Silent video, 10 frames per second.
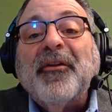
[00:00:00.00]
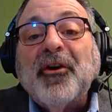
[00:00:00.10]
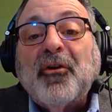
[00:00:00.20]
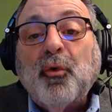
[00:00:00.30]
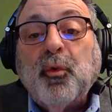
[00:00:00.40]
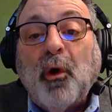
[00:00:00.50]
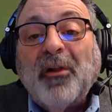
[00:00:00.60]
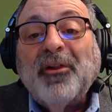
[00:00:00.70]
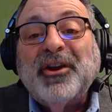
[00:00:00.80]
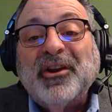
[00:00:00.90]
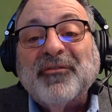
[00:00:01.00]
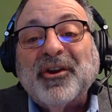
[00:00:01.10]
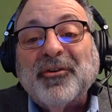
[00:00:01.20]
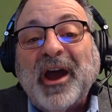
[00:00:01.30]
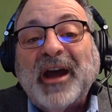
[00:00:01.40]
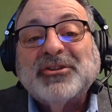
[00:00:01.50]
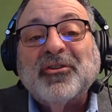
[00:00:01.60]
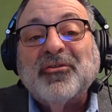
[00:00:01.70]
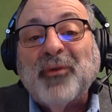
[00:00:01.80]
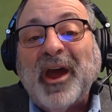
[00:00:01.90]
The quality of
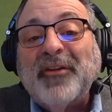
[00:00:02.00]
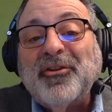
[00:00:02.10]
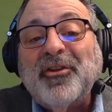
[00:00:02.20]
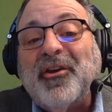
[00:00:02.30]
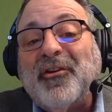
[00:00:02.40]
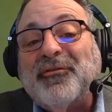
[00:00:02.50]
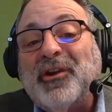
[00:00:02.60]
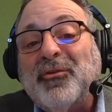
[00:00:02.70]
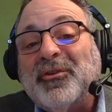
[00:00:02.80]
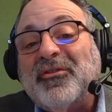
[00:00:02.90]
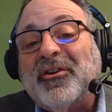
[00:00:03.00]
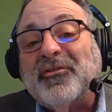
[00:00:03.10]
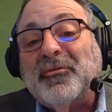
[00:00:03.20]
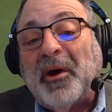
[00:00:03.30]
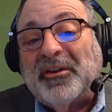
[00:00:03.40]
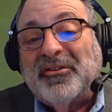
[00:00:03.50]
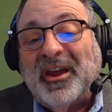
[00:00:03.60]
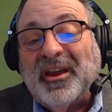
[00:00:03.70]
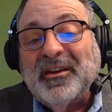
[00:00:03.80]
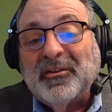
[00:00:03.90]
interactions rather than their frequency or
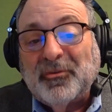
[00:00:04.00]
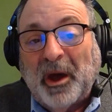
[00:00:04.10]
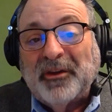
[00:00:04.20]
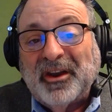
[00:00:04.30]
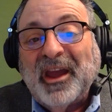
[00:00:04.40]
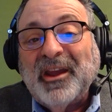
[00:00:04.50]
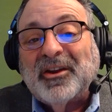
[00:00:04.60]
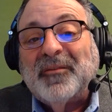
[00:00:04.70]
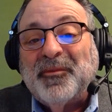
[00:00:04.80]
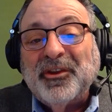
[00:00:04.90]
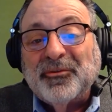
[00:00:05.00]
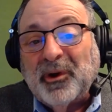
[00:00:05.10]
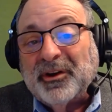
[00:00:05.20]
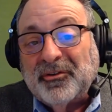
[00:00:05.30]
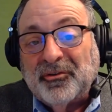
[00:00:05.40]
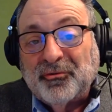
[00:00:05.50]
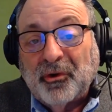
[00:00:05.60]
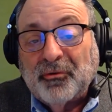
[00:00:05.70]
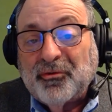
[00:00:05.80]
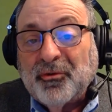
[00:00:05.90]
spontaneity is what
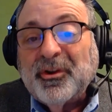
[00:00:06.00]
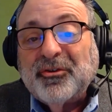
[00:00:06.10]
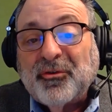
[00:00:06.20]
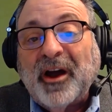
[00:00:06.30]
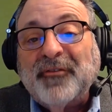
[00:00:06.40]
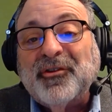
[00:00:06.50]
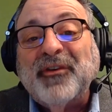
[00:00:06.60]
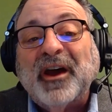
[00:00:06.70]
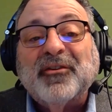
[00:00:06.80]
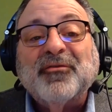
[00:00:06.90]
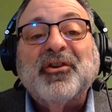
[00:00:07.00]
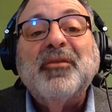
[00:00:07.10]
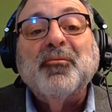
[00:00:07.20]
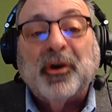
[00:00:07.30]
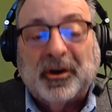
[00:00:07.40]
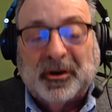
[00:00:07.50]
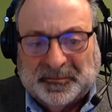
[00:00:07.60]
truly drives effective teamwork.